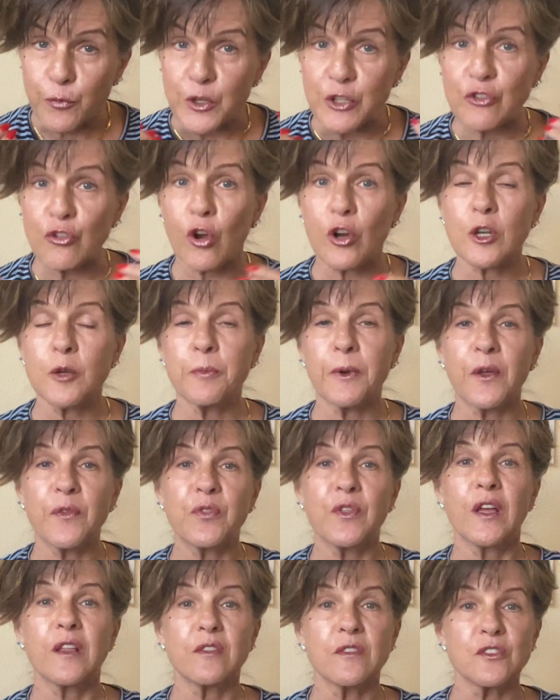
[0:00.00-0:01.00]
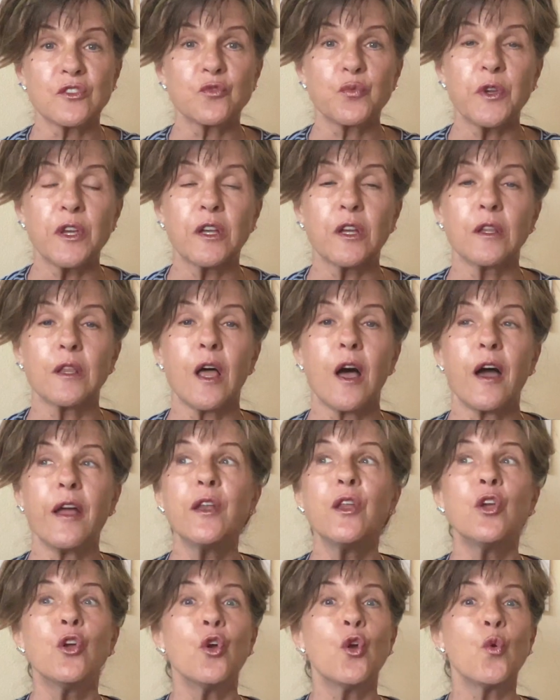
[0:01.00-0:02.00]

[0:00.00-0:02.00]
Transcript: We talked about that this week a lot